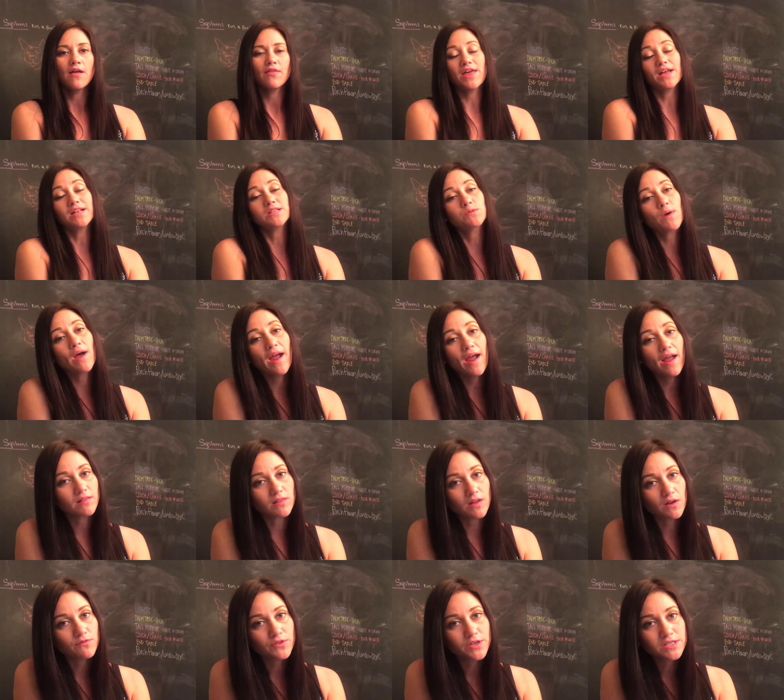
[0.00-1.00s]
That's why I
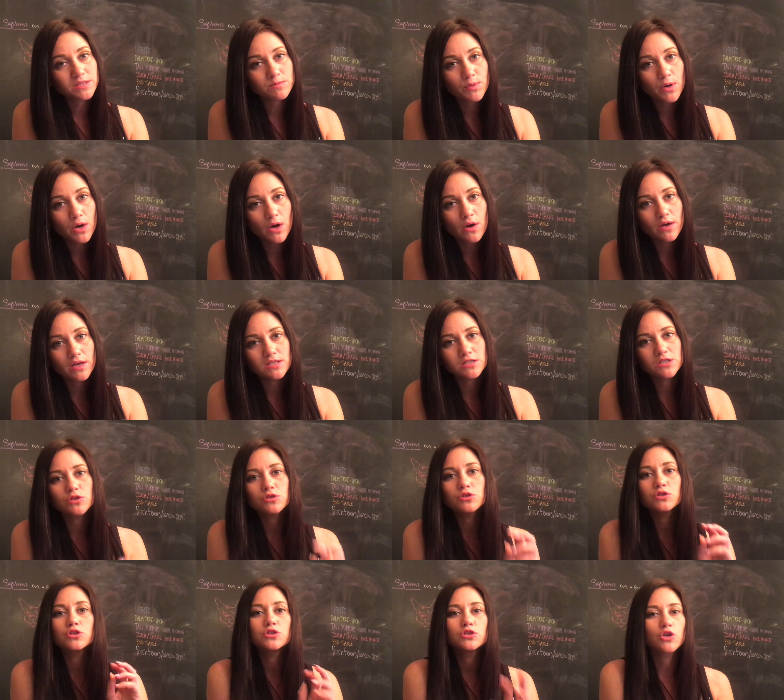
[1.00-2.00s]
love this book, is
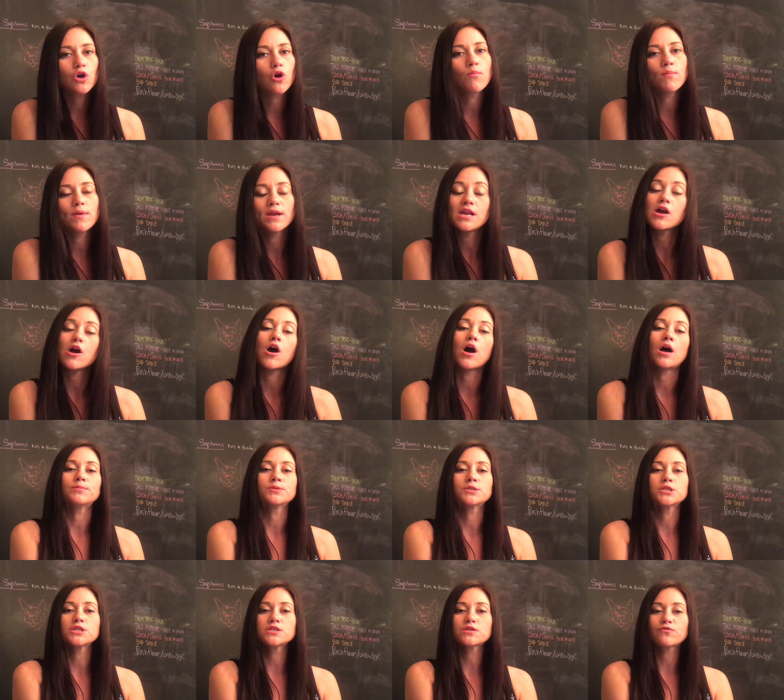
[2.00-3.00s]
there's so many
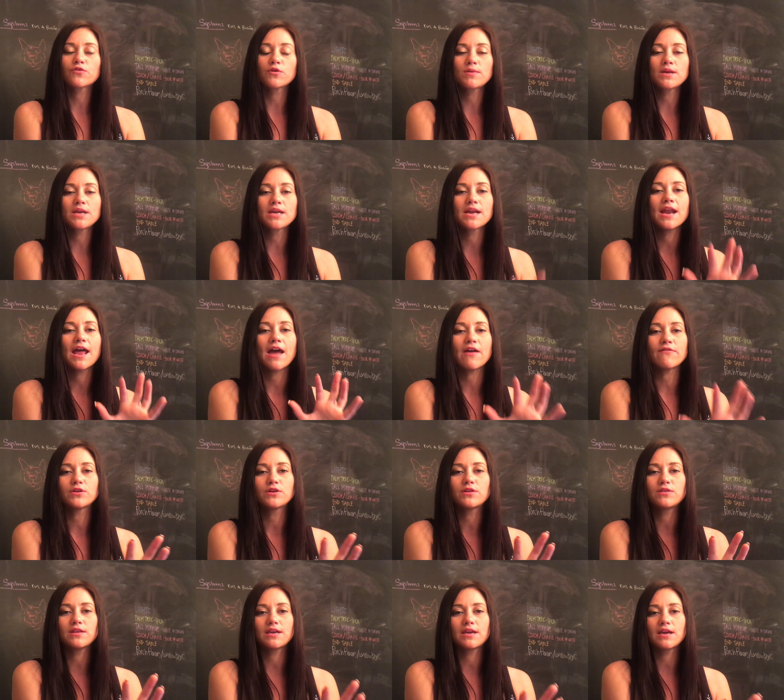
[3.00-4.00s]
options for me and
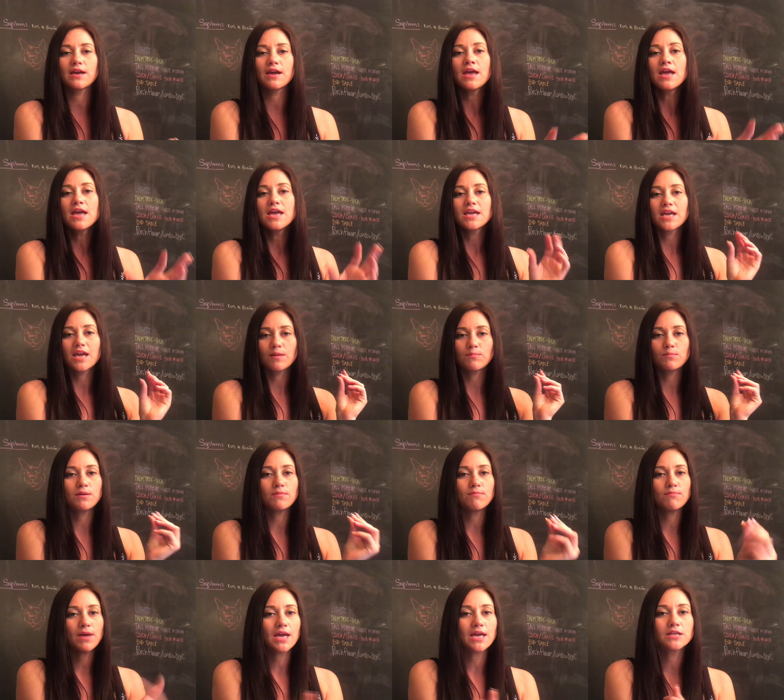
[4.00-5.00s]
everything can be
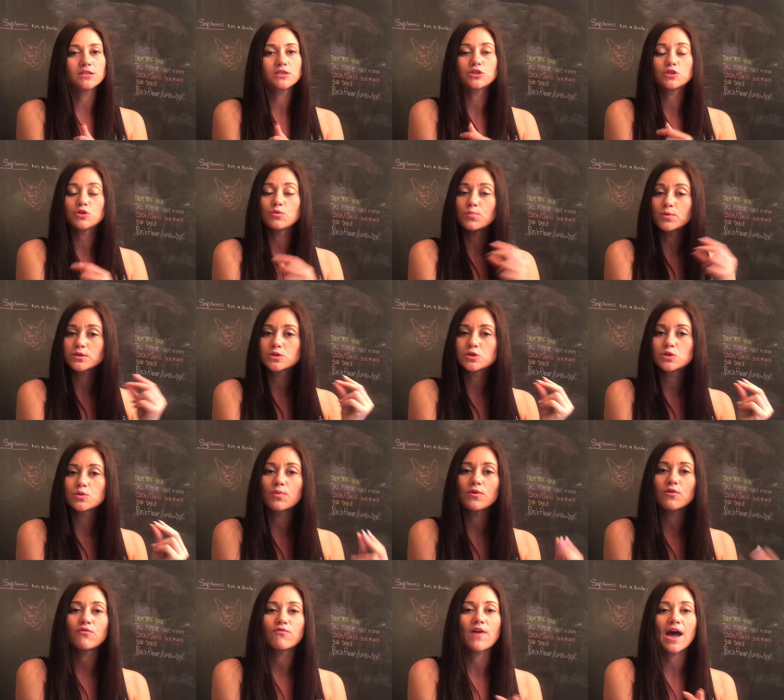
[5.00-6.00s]
made super,
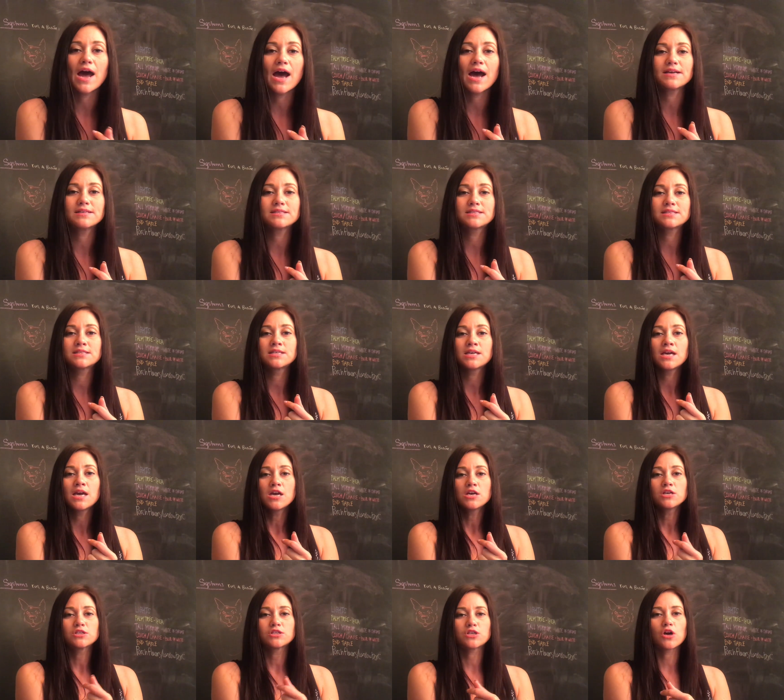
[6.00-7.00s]
super fast.
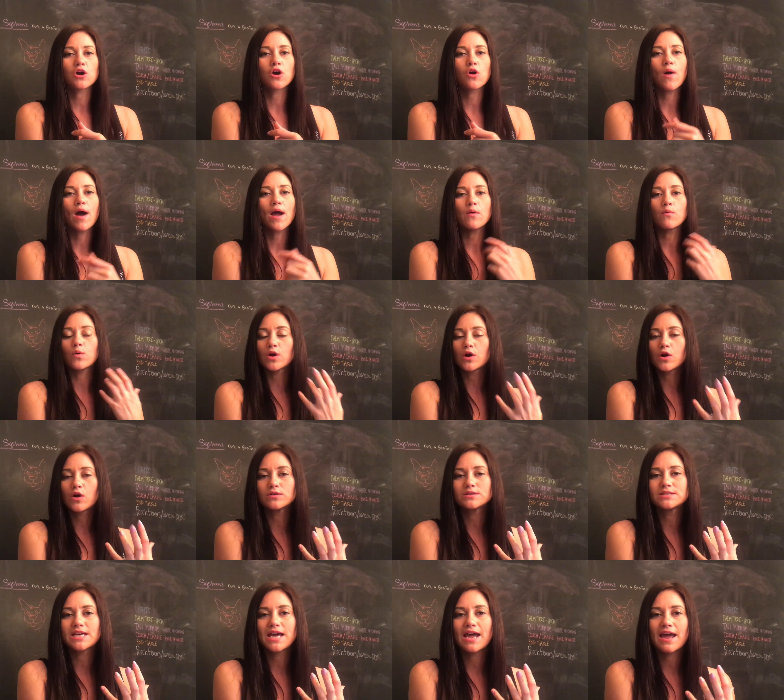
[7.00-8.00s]
So I work
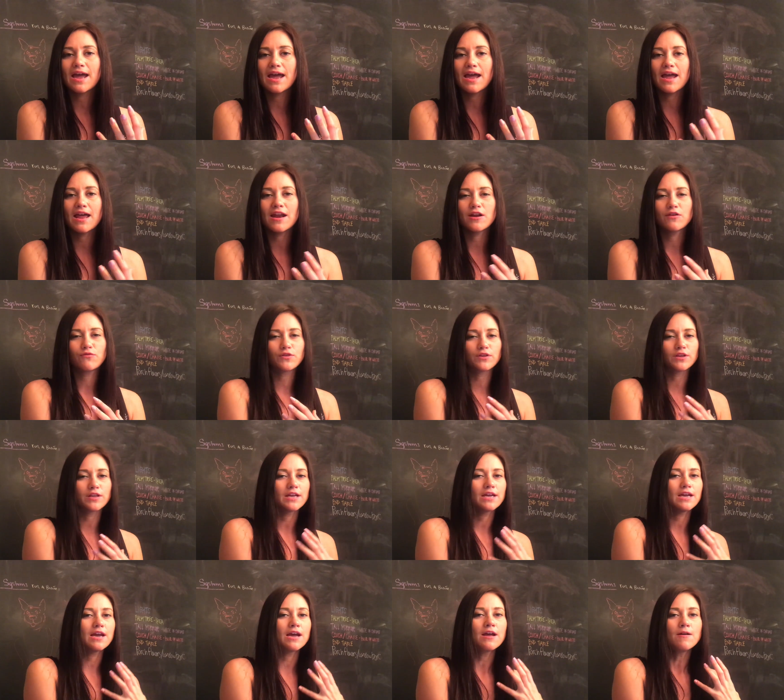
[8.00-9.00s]
all day and I feel
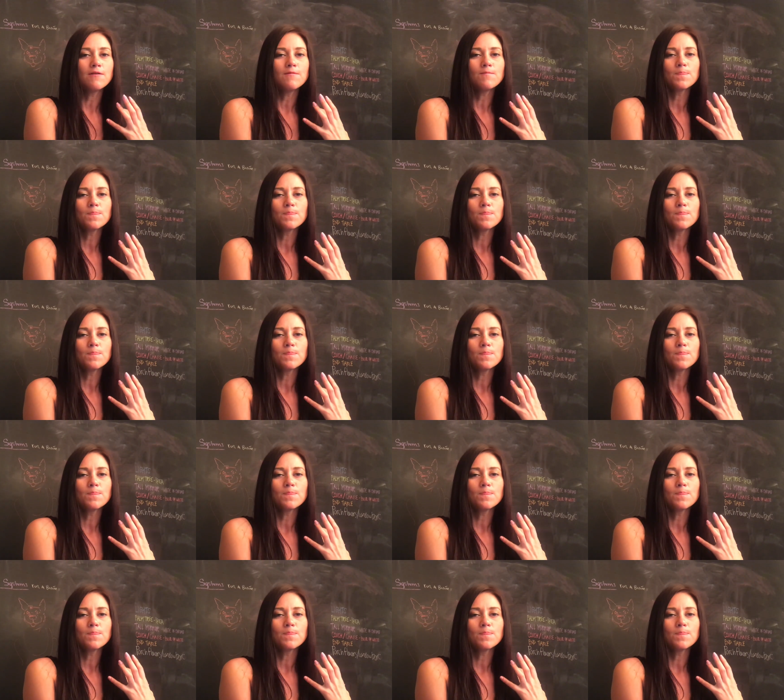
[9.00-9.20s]
like